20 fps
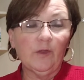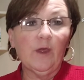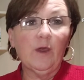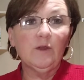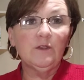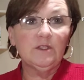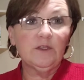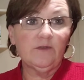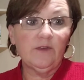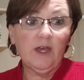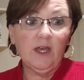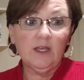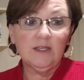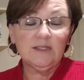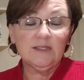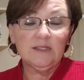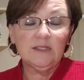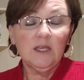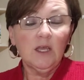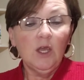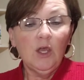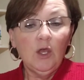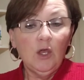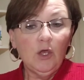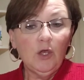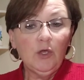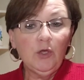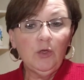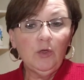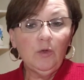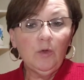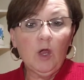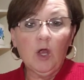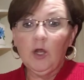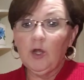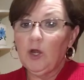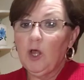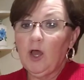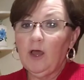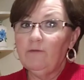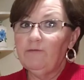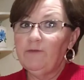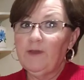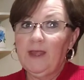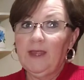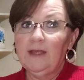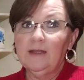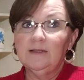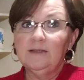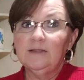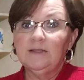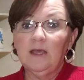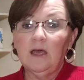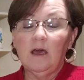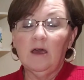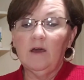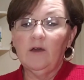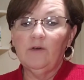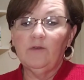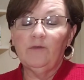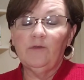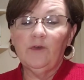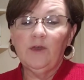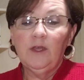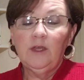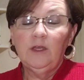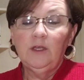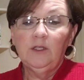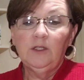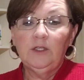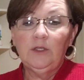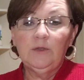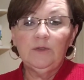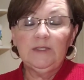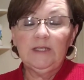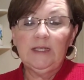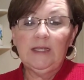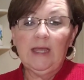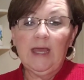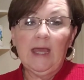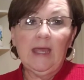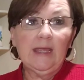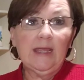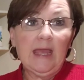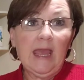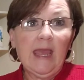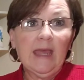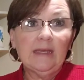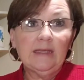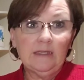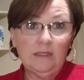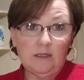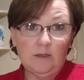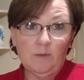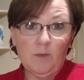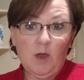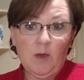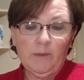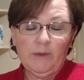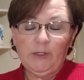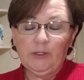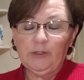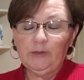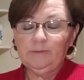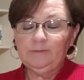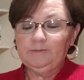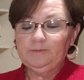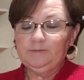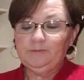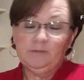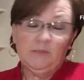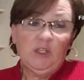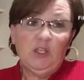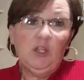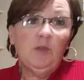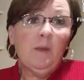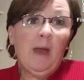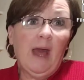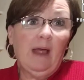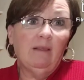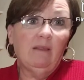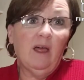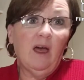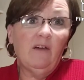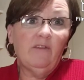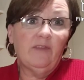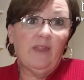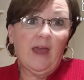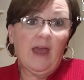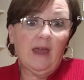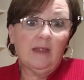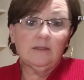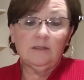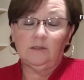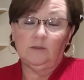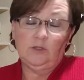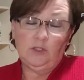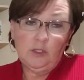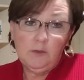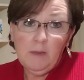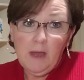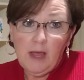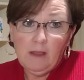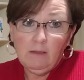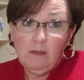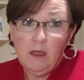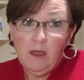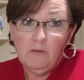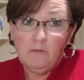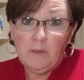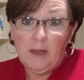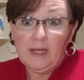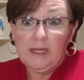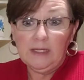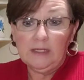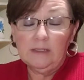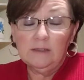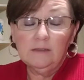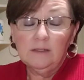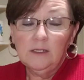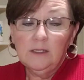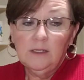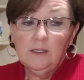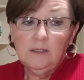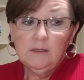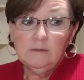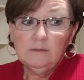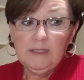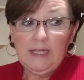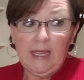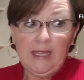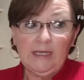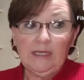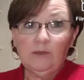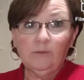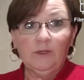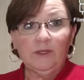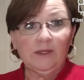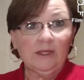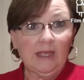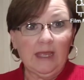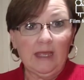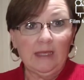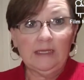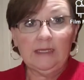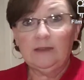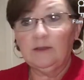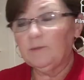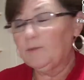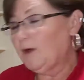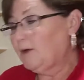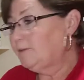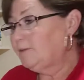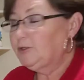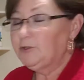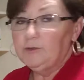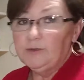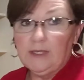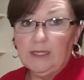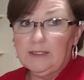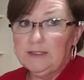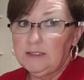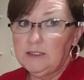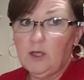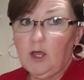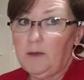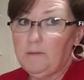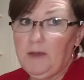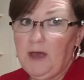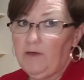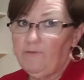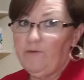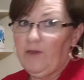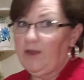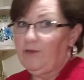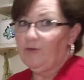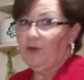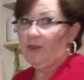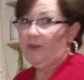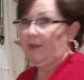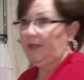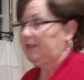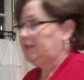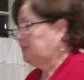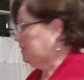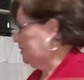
those of us who are not fans of using a candy thermometer. You might love that. You might love making candy with a candy thermometer. That's not my favorite thing